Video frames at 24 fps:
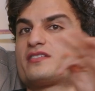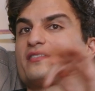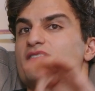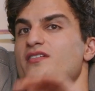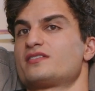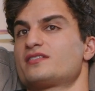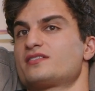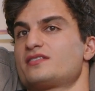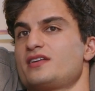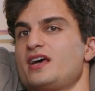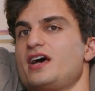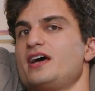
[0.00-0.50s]
to
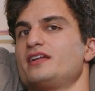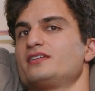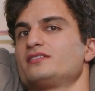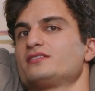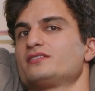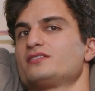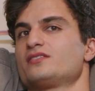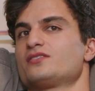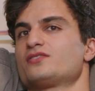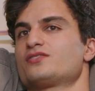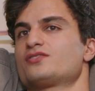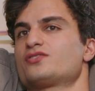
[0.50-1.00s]
set
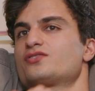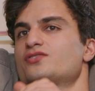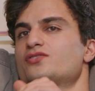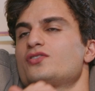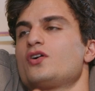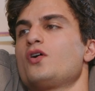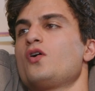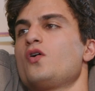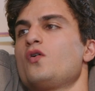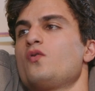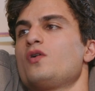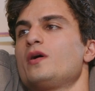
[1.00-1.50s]

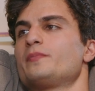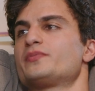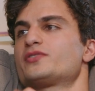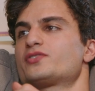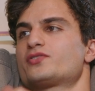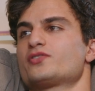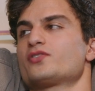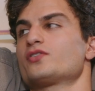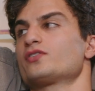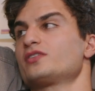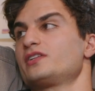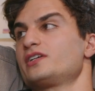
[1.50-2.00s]
so
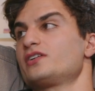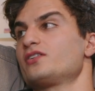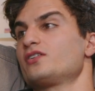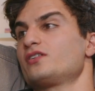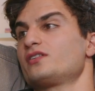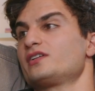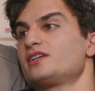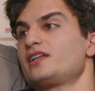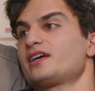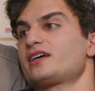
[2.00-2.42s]
absurdly early,